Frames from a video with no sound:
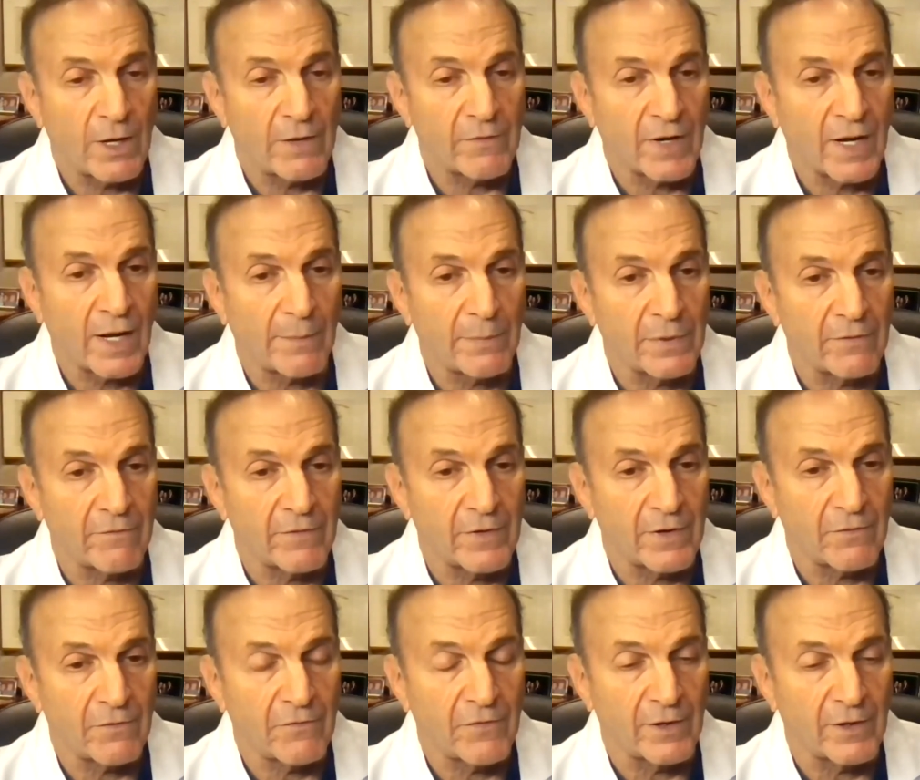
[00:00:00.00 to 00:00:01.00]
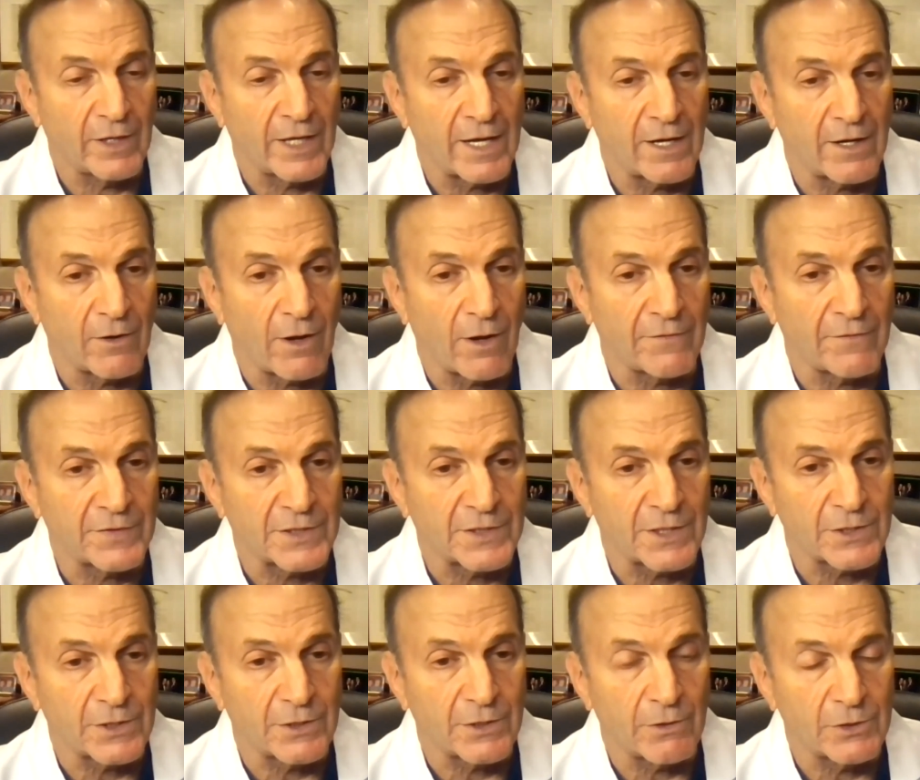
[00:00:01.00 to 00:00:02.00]
have a couple of affiliated
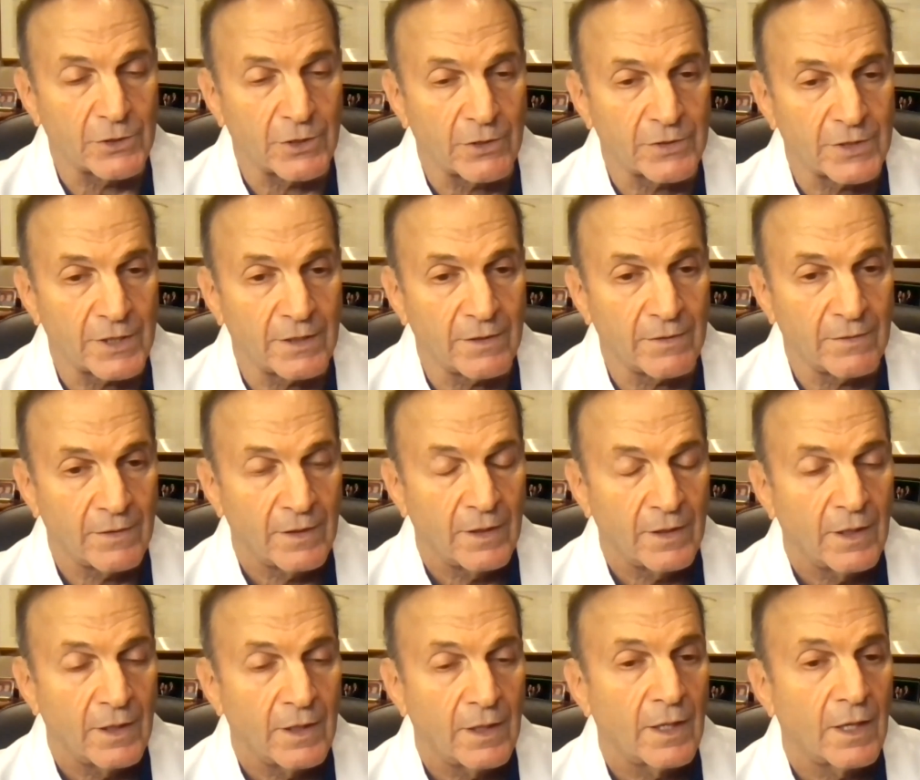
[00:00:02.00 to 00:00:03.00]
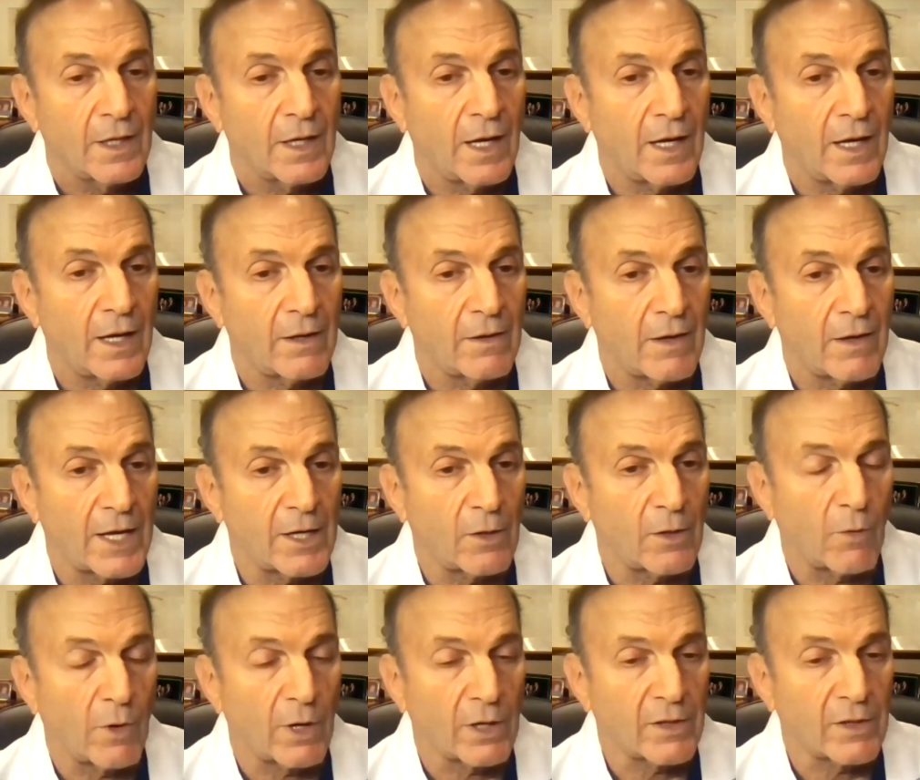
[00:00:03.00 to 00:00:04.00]
offices in New Jersey. I don't
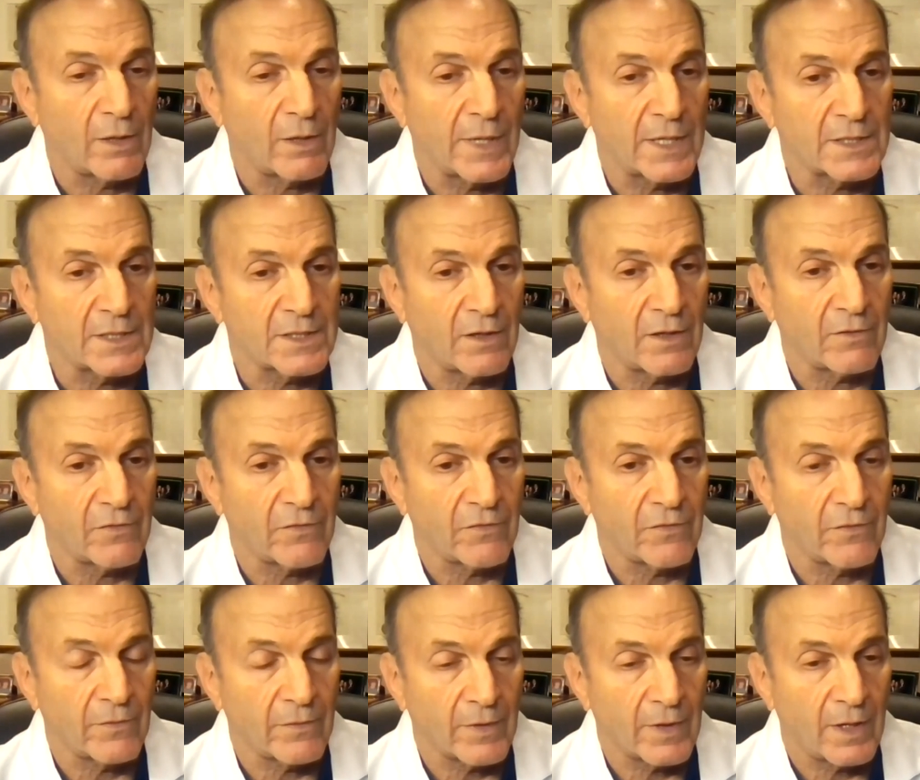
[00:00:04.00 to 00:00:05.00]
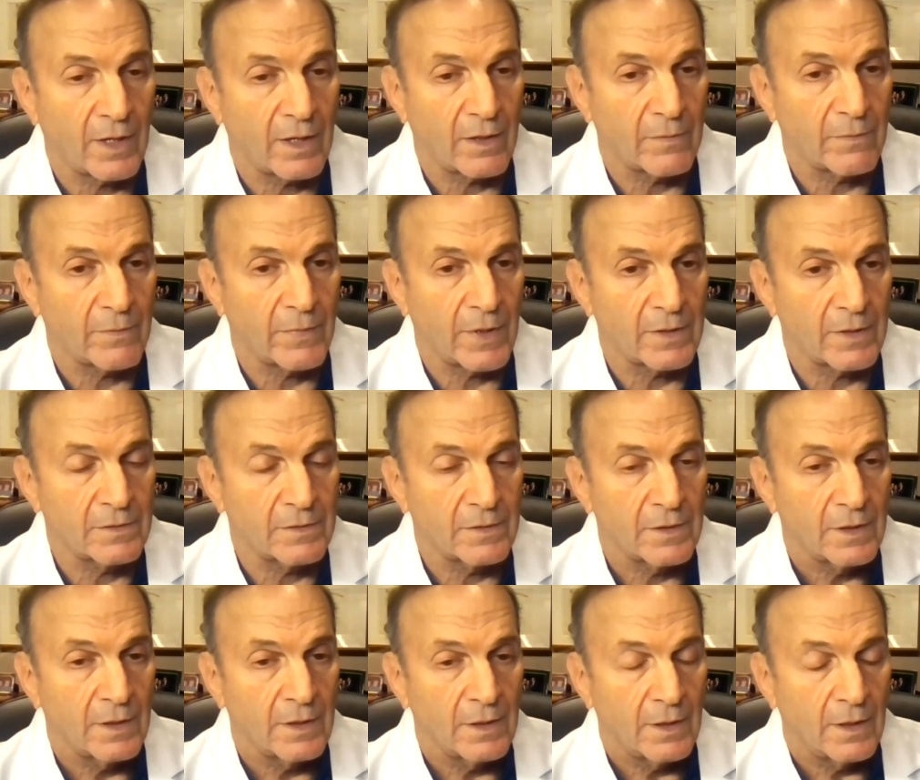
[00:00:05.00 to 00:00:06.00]
work there myself, but
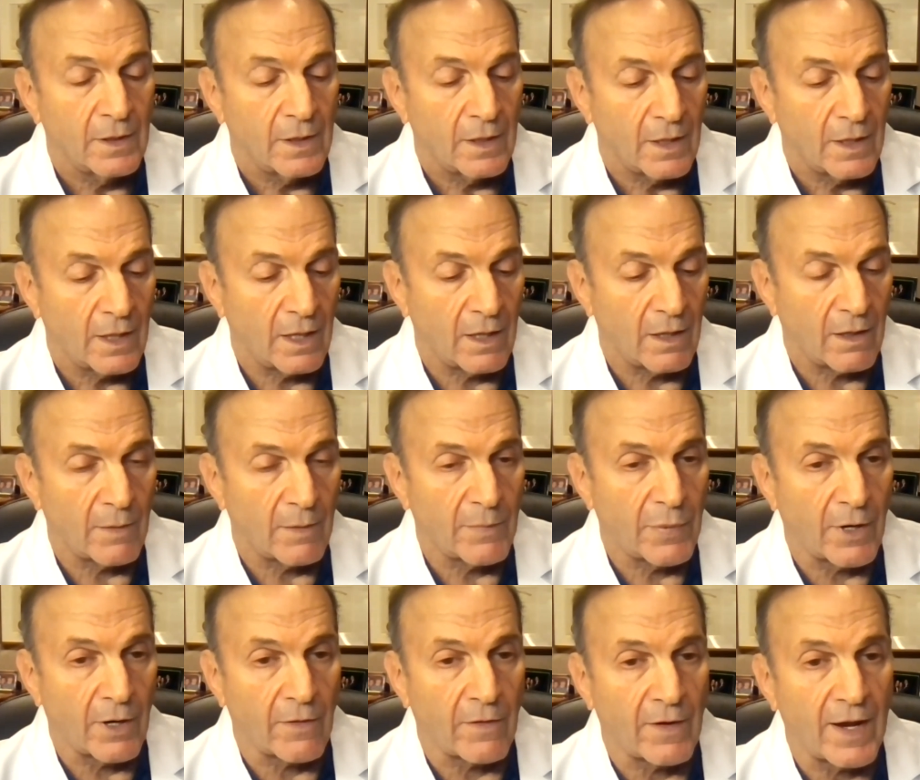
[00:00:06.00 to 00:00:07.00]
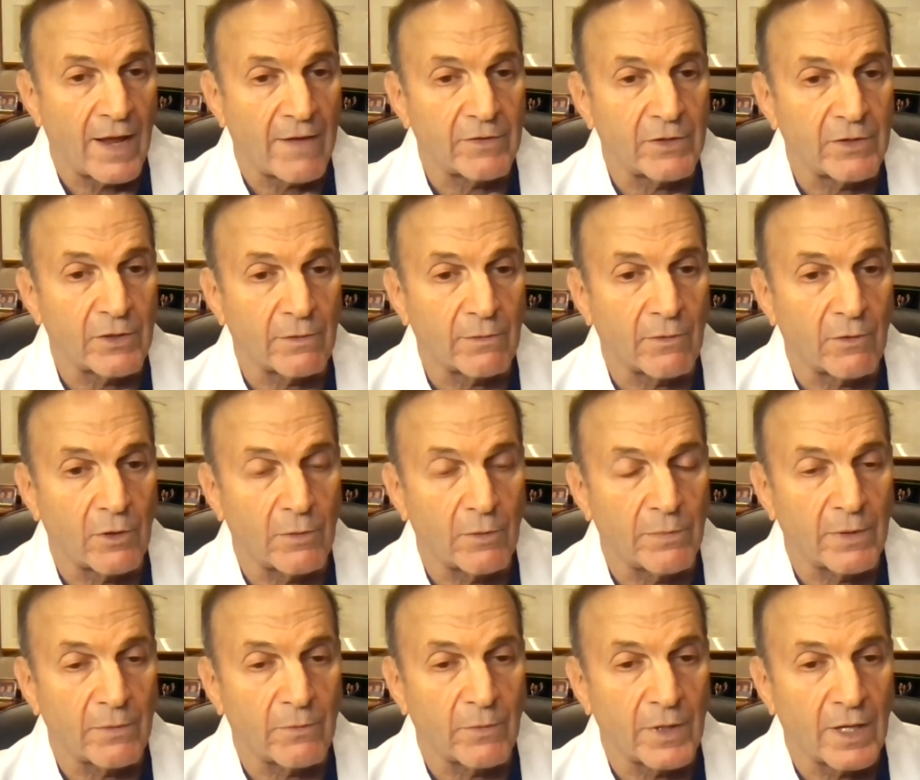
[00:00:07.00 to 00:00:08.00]
I'm part of the Naviderm
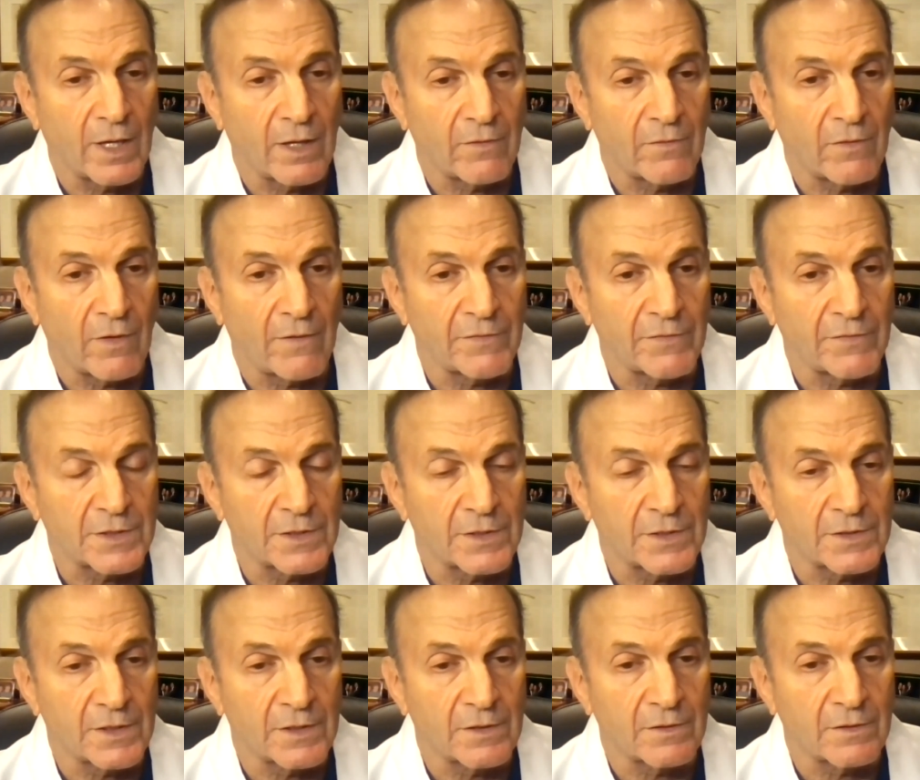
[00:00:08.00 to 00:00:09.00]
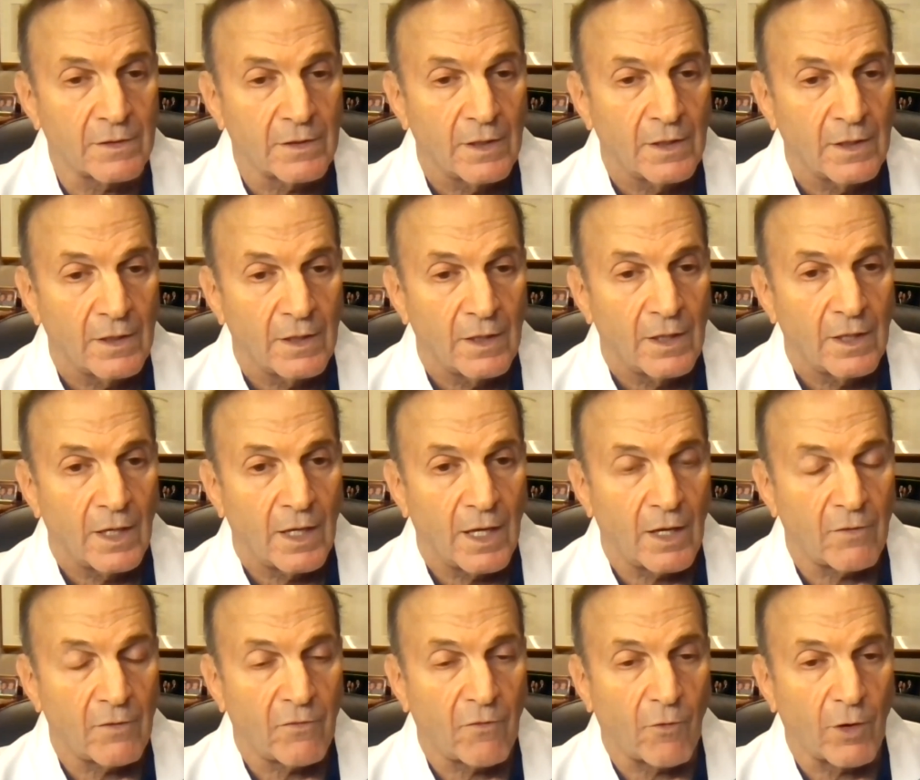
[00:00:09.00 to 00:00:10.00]
group, and we have offices
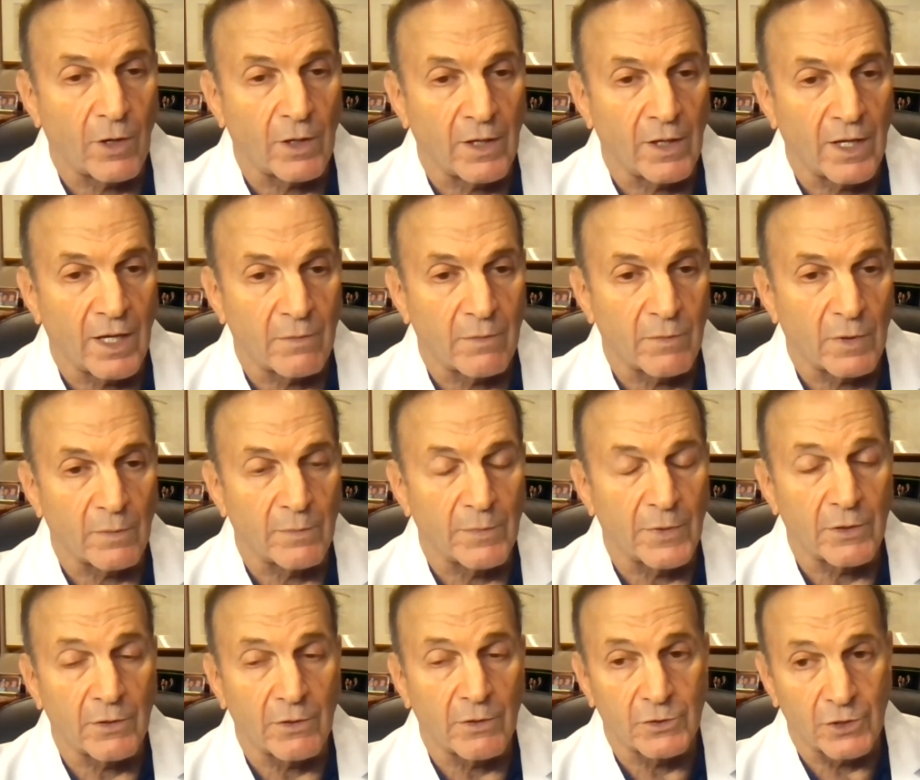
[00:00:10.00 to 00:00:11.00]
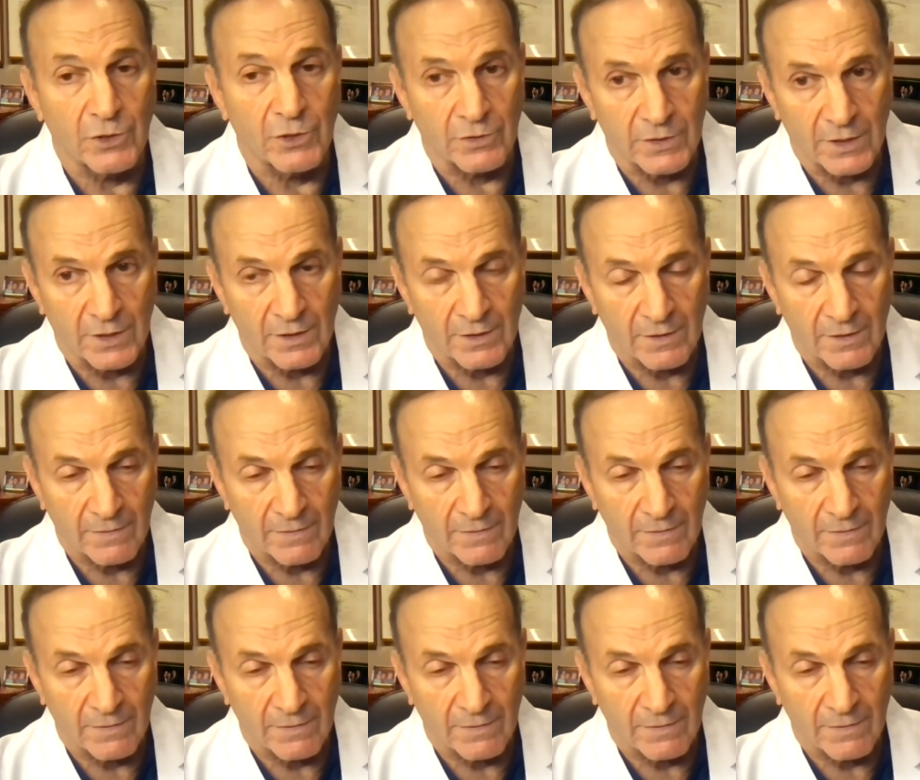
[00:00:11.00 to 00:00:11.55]
in Fort Lee and Millburn, New Jersey.